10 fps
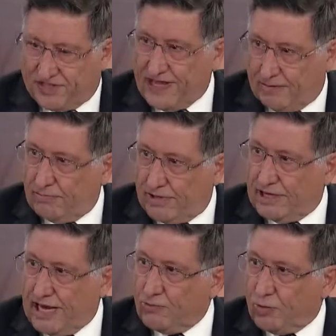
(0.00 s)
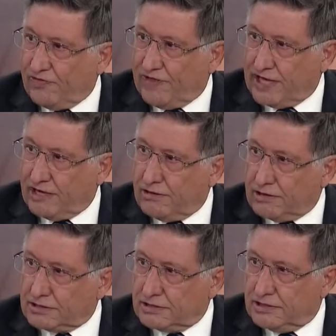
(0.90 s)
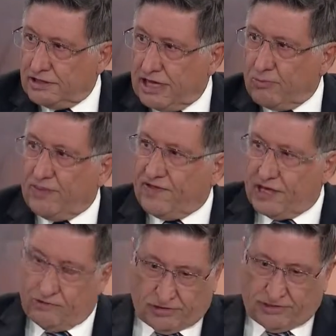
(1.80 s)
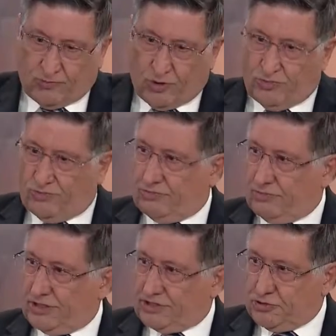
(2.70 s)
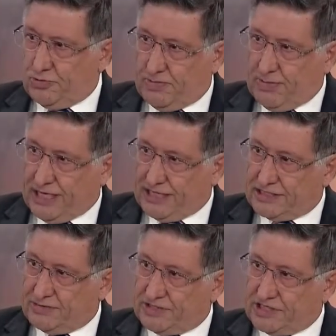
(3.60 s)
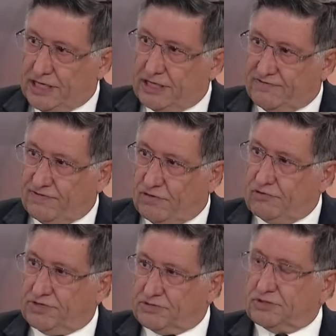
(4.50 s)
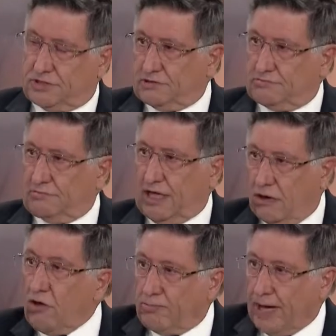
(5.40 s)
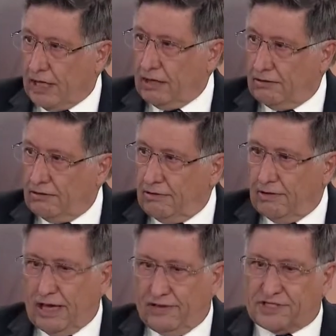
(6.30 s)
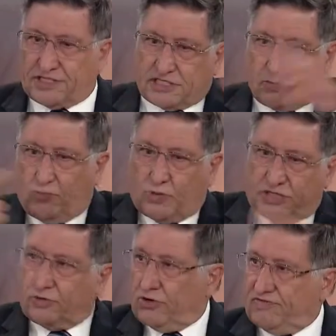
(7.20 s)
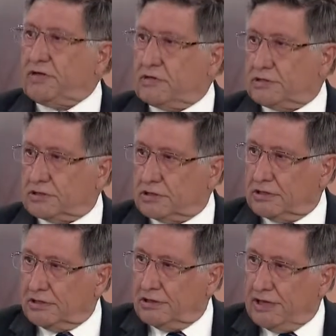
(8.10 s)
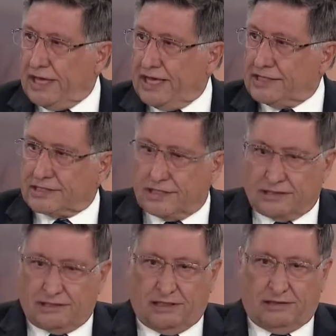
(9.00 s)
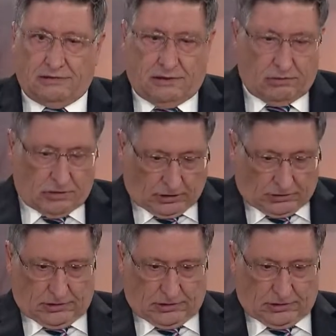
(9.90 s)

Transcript: them and what they got. Yeah. And when they looked at what the supermarkets were selling for, which was a lot of money, this was the reverse, is that, oh, look,